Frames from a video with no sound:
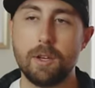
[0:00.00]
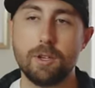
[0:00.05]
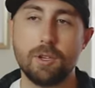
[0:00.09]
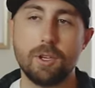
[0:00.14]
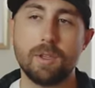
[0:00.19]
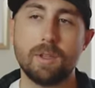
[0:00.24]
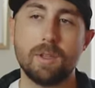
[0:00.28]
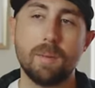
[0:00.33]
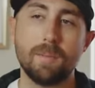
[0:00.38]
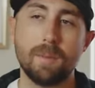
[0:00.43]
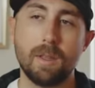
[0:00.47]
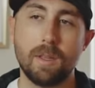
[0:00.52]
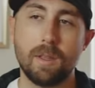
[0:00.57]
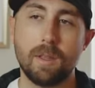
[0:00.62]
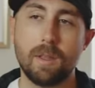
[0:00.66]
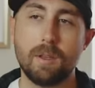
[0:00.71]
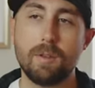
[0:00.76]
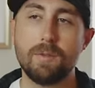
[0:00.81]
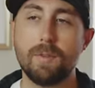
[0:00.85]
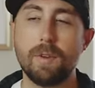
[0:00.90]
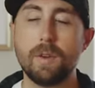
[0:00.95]
It's just
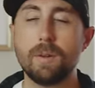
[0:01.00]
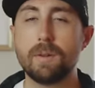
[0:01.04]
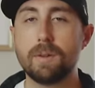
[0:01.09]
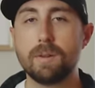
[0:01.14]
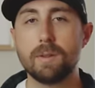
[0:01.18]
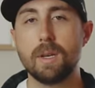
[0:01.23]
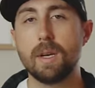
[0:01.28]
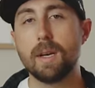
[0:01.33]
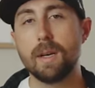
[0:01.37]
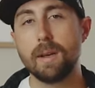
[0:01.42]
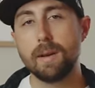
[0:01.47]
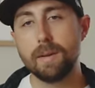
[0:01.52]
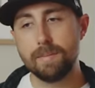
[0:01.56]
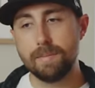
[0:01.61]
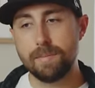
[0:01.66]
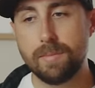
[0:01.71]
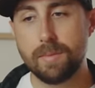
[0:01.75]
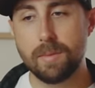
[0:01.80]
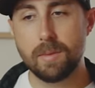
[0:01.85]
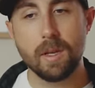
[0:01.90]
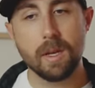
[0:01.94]
something that you feel inside,
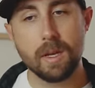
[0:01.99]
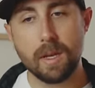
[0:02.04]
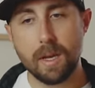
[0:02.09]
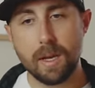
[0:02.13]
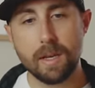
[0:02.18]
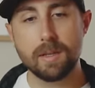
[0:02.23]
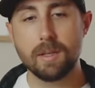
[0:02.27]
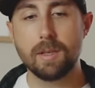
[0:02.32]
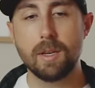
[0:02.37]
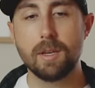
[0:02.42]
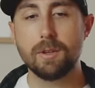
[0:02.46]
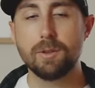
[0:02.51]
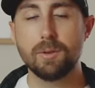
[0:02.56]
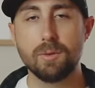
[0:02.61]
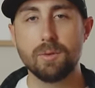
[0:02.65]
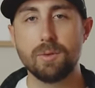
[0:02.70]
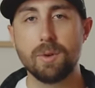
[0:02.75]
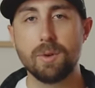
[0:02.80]
like existential